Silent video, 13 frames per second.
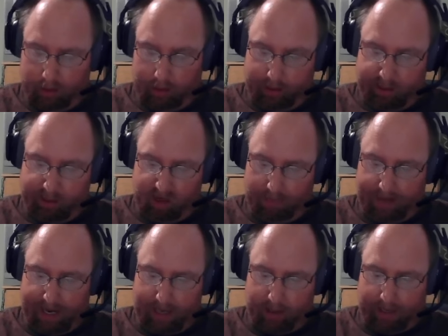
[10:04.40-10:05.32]
There is no
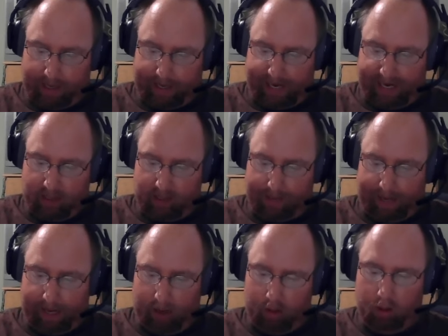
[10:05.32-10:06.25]
man that hateth
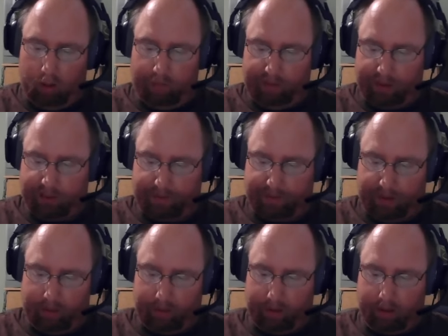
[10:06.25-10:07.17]
power over the
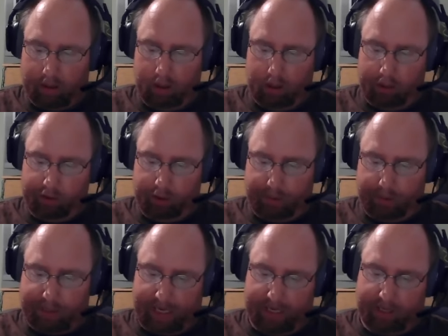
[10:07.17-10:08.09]
Spirit, to
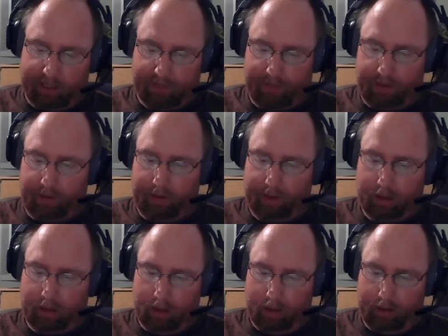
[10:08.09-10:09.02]
retain the Spirit,
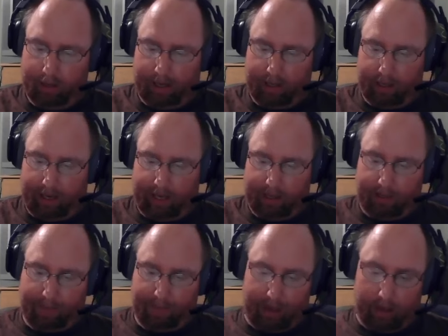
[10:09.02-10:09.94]
neither hath
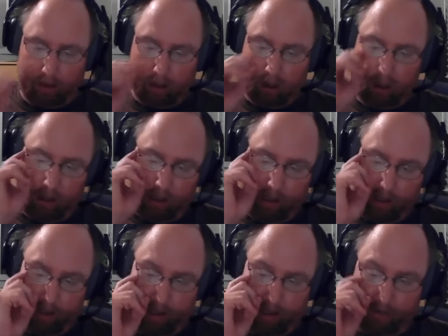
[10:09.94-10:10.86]
he power
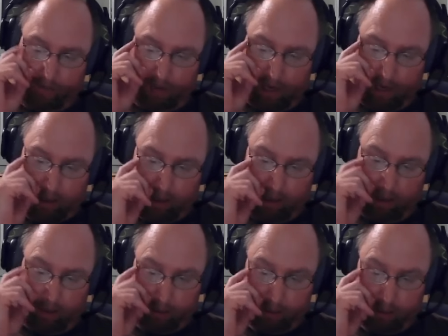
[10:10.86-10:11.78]
in the day of death, and
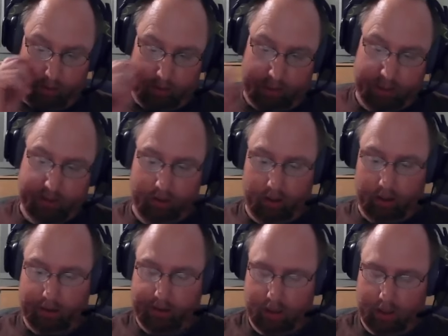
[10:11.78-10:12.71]
there is no
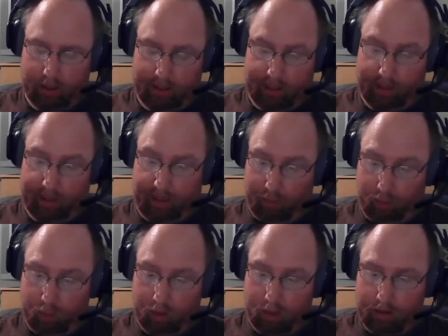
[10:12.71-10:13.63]
discharge in that
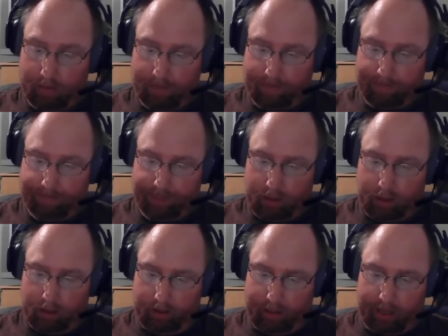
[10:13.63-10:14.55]
war
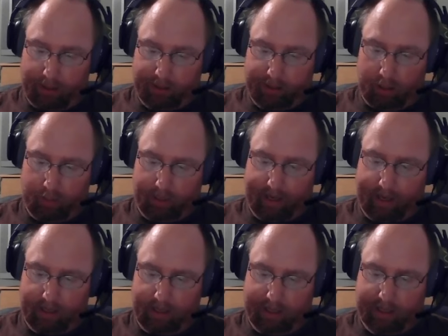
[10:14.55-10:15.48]
neither shall
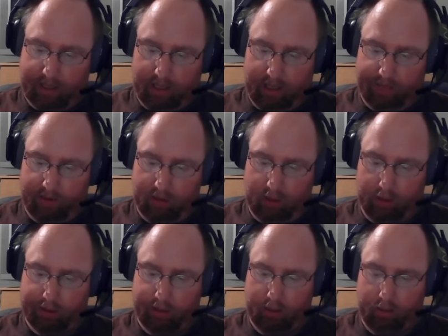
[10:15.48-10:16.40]
wickedness deliver
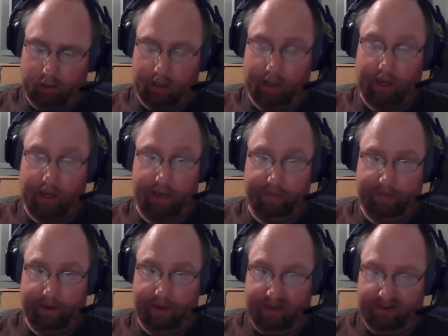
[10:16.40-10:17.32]
those who are
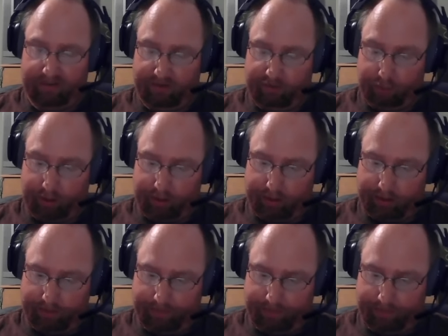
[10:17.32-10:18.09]
given into it.